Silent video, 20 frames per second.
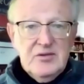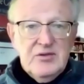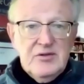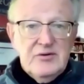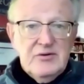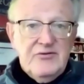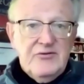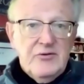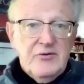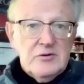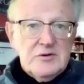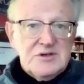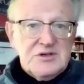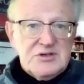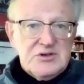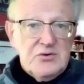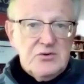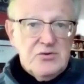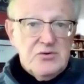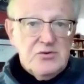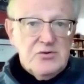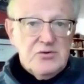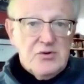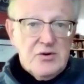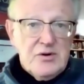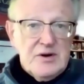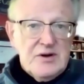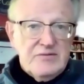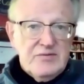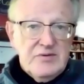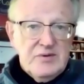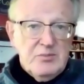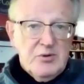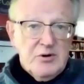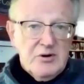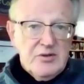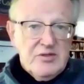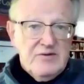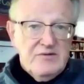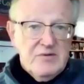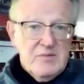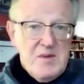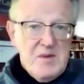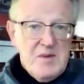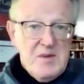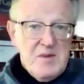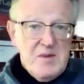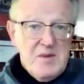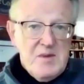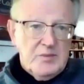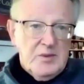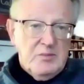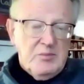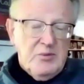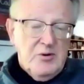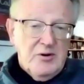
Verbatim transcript: the full story of the birth of America